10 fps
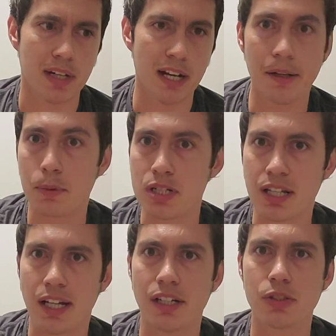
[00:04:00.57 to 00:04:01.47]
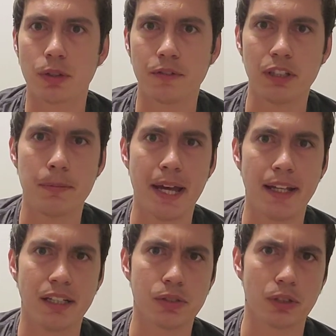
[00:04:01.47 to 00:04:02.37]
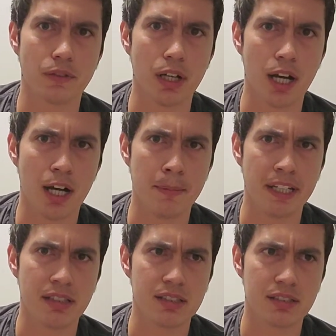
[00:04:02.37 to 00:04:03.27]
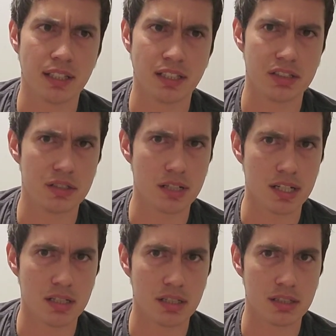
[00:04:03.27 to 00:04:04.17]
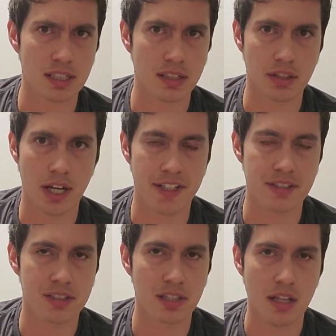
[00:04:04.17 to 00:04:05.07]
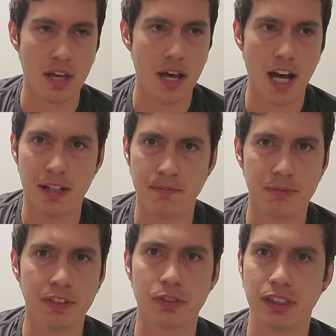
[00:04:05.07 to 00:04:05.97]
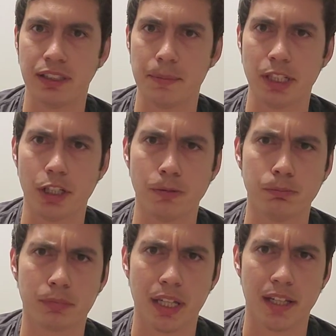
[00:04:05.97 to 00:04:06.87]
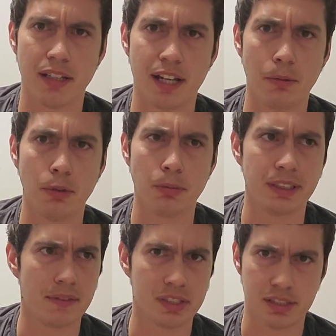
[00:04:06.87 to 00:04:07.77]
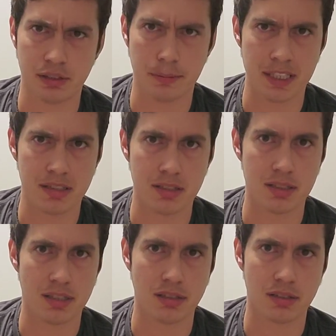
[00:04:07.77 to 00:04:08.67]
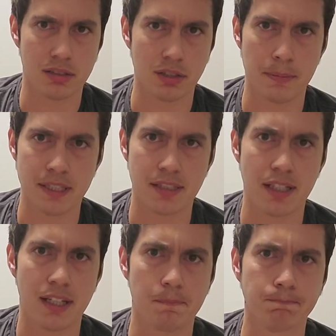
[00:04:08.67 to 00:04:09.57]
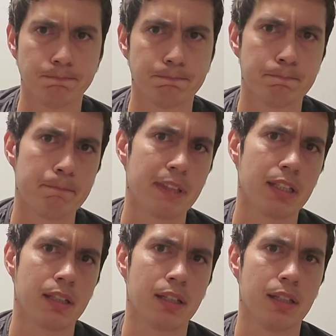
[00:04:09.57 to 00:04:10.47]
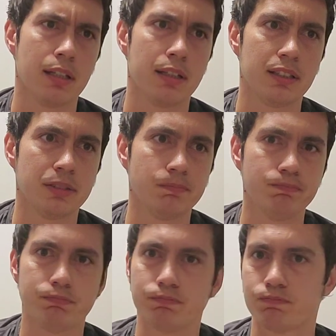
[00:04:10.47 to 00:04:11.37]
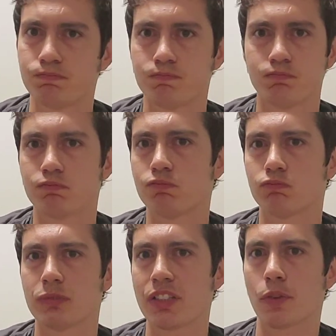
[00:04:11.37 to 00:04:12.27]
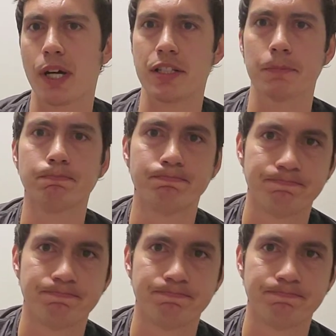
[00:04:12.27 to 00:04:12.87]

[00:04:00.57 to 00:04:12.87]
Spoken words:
I appreciate any sort of feedback, any sort of comments, any suggestions, any thoughts. Feel free to let me know, and I will read every single message and do the best I can. And thanks for watching.